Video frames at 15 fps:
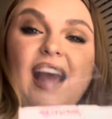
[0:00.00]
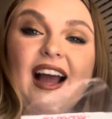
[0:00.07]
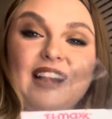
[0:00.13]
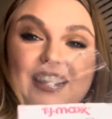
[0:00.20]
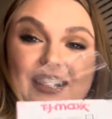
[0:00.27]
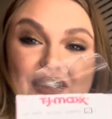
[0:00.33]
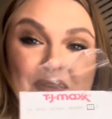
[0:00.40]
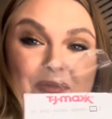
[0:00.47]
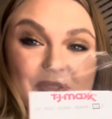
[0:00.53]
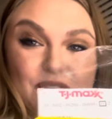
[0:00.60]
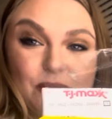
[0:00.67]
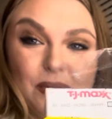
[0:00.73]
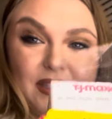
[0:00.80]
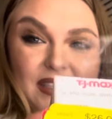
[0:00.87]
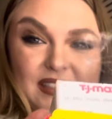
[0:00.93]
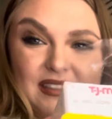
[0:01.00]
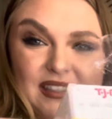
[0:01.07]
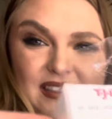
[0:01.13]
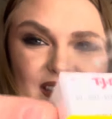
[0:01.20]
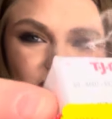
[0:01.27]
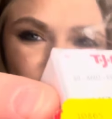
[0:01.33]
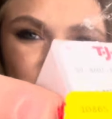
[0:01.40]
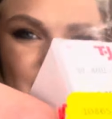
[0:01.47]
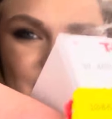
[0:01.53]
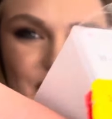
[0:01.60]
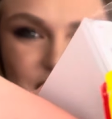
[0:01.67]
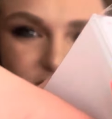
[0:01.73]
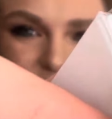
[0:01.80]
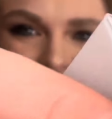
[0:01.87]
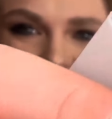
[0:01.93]
I got it for $26. You
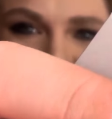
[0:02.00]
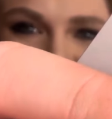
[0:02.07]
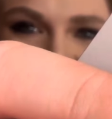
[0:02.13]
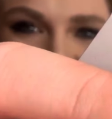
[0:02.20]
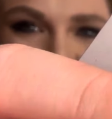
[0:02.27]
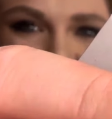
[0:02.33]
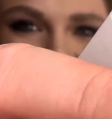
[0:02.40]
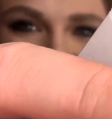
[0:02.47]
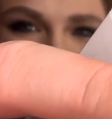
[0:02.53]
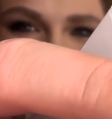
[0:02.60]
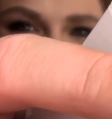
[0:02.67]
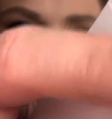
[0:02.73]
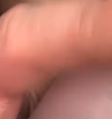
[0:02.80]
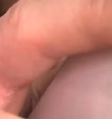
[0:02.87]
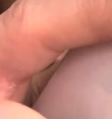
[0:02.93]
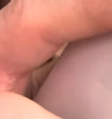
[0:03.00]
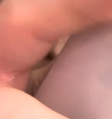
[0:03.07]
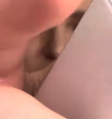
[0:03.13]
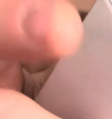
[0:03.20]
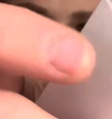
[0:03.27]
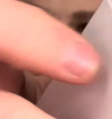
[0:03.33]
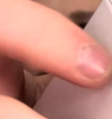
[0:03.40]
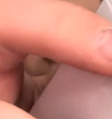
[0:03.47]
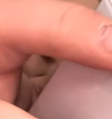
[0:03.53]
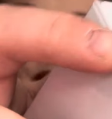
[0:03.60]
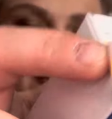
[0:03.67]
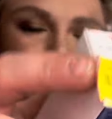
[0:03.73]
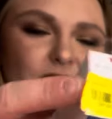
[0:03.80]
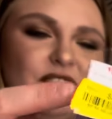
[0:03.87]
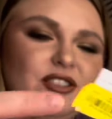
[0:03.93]
can see all the clearance stickers on it. It was
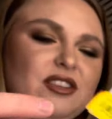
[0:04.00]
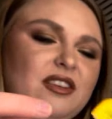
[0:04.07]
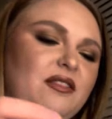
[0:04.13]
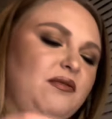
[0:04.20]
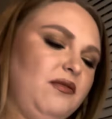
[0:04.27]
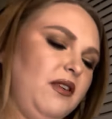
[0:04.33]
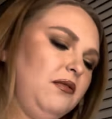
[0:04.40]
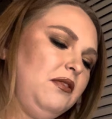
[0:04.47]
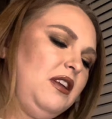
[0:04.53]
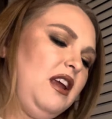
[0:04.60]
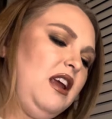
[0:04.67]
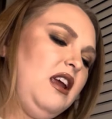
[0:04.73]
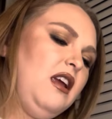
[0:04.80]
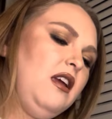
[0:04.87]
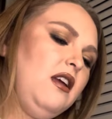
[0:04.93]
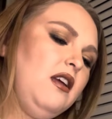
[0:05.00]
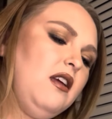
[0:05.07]
originally 50.